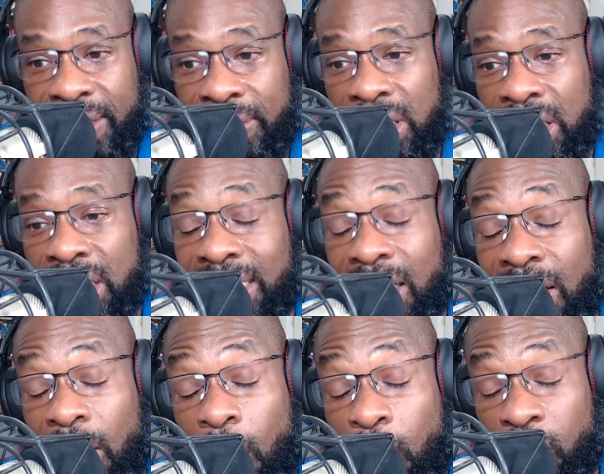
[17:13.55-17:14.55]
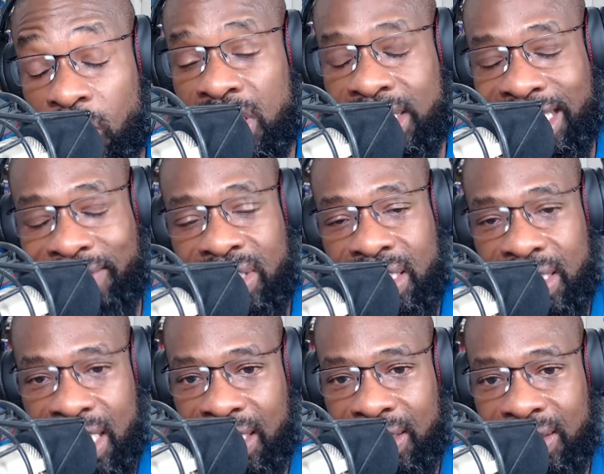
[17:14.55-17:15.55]
It was over
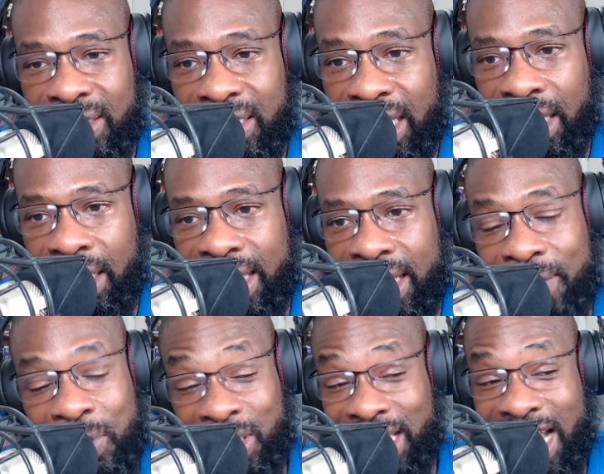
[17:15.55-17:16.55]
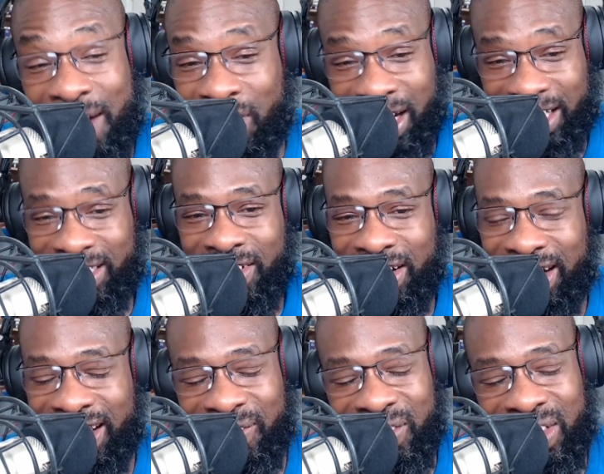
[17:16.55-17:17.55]
$70. And that was not what I
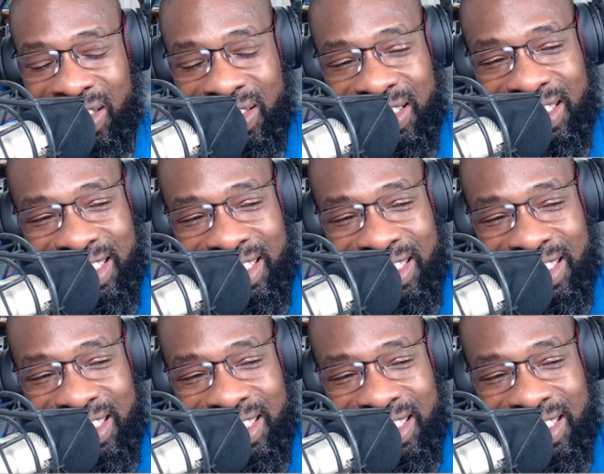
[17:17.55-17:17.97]
started out with.